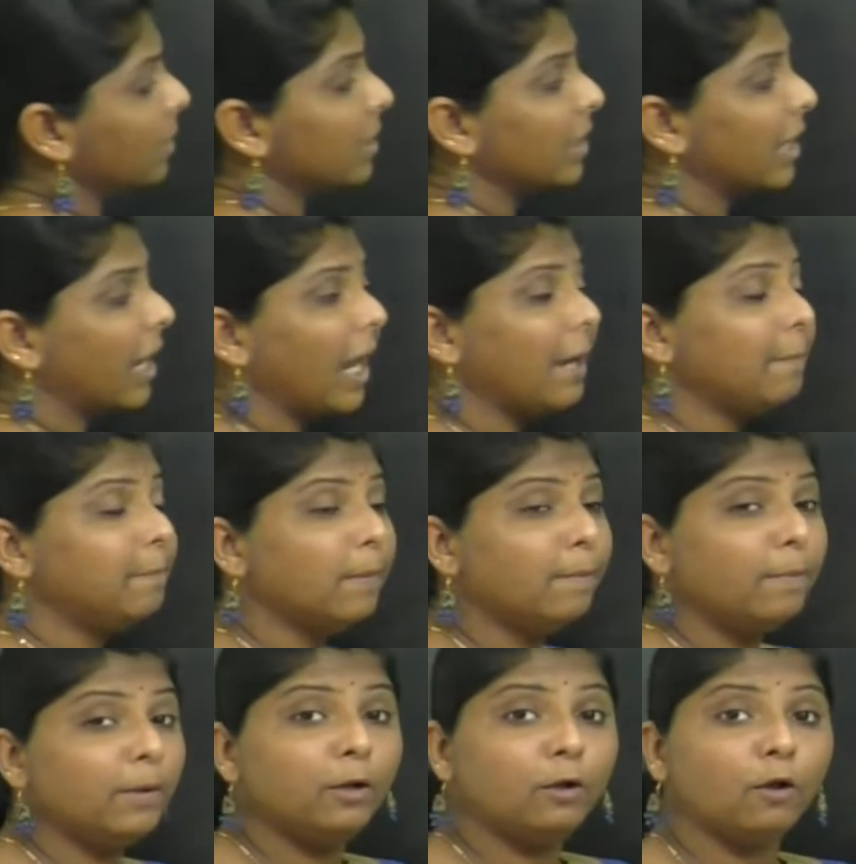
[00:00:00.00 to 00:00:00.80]

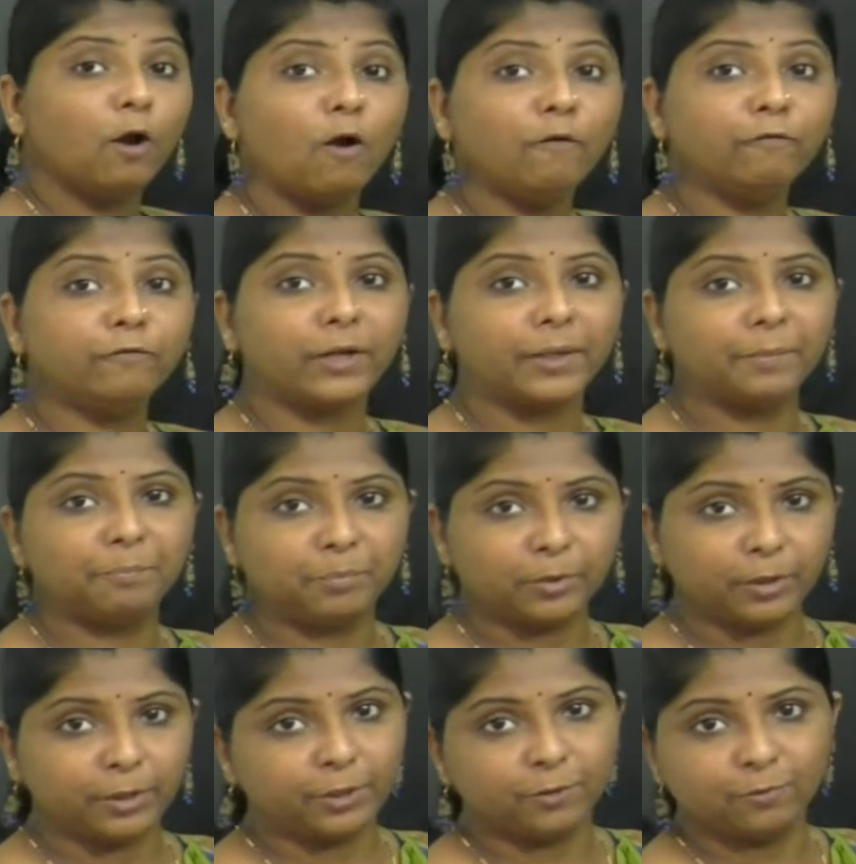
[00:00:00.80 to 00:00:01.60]
capable of
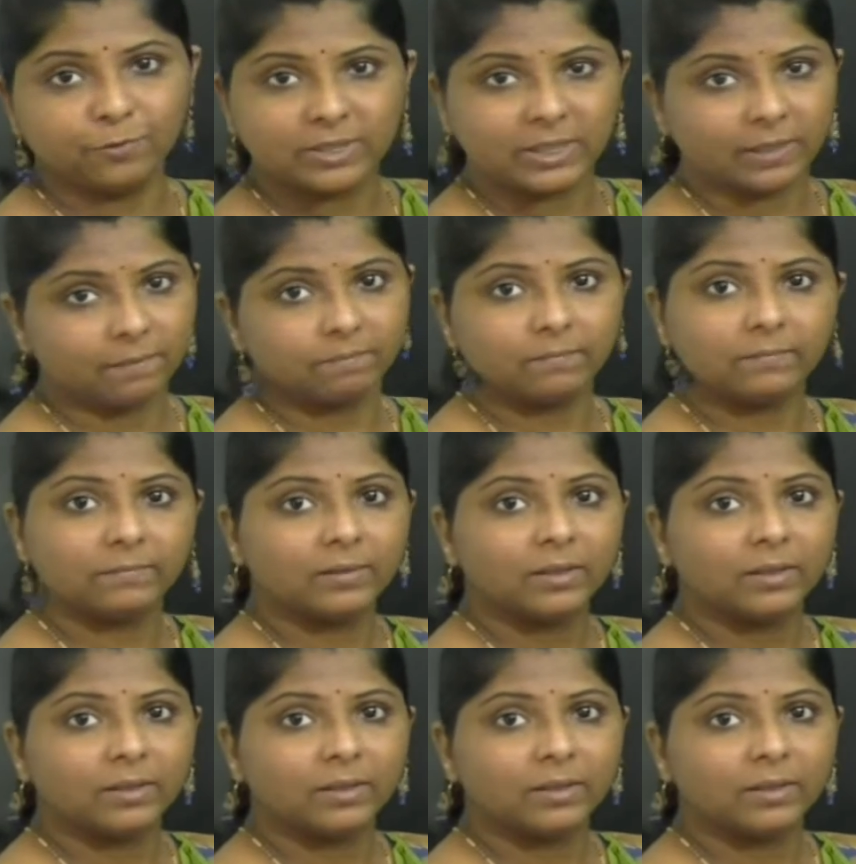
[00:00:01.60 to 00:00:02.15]
reproducing.